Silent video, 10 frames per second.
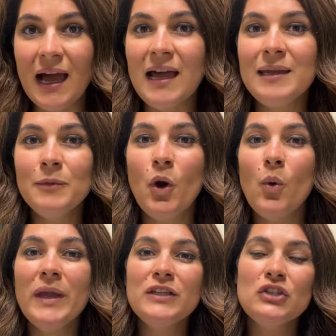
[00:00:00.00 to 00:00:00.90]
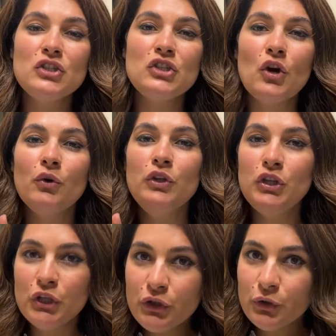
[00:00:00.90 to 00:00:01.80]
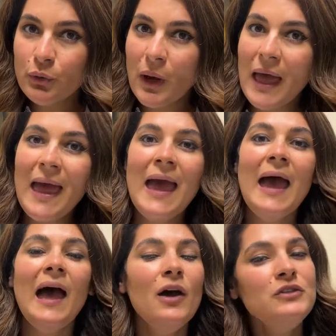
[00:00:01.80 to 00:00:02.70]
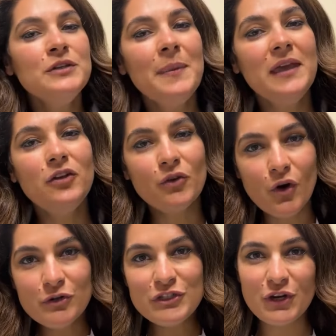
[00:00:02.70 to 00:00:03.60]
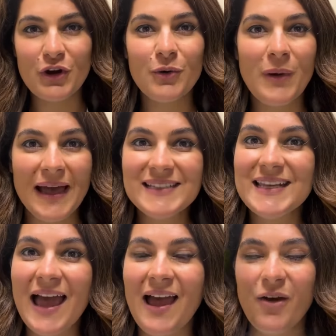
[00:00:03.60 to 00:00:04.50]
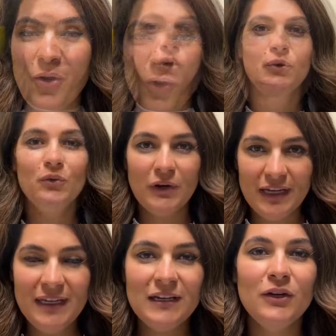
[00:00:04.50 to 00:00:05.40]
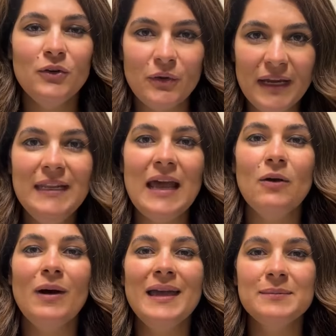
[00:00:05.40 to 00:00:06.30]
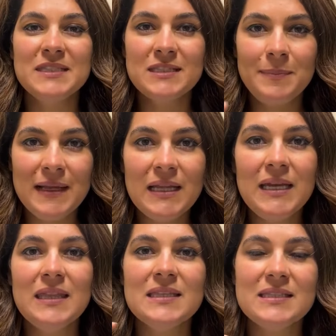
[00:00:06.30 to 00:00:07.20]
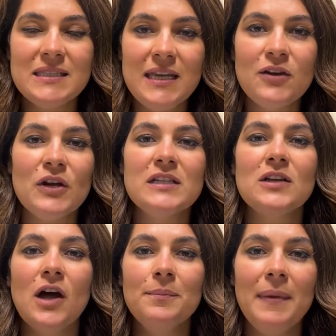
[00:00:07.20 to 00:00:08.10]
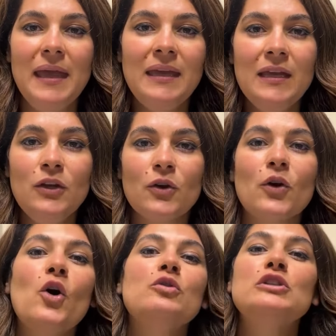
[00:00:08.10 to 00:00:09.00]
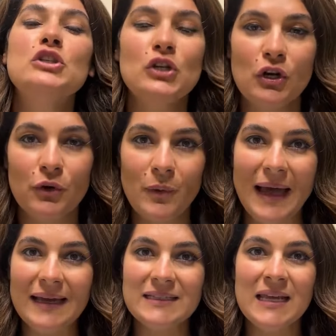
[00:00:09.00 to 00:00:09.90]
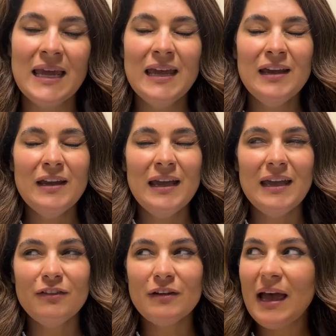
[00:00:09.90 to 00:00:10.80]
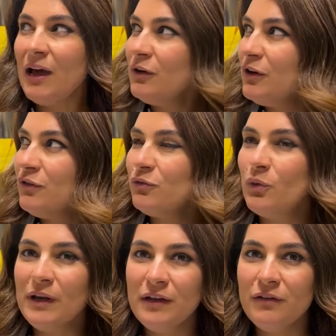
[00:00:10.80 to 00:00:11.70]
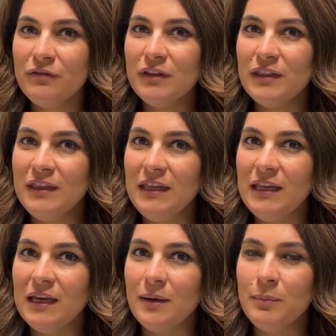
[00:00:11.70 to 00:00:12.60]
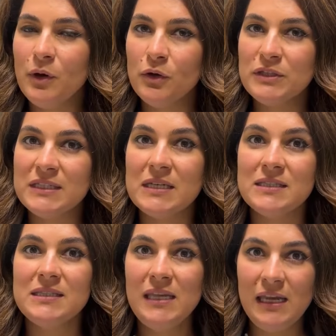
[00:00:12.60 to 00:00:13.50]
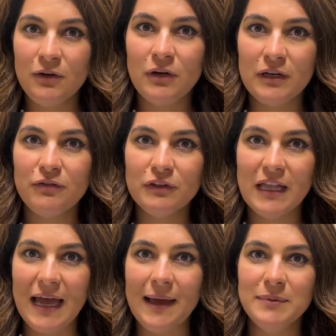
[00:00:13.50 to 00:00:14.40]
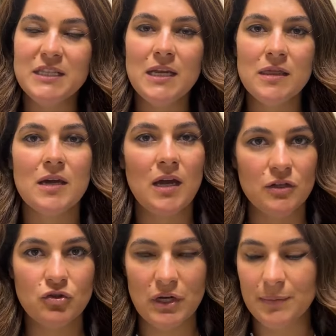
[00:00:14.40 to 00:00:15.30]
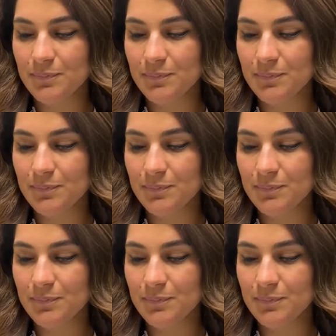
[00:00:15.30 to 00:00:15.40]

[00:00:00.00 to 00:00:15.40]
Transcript: I'm going to show you how to make your own sugar wax at home. Right here, right now, I am spilling the secrets on making your own sugar wax out of one of the most secretive labs in the country.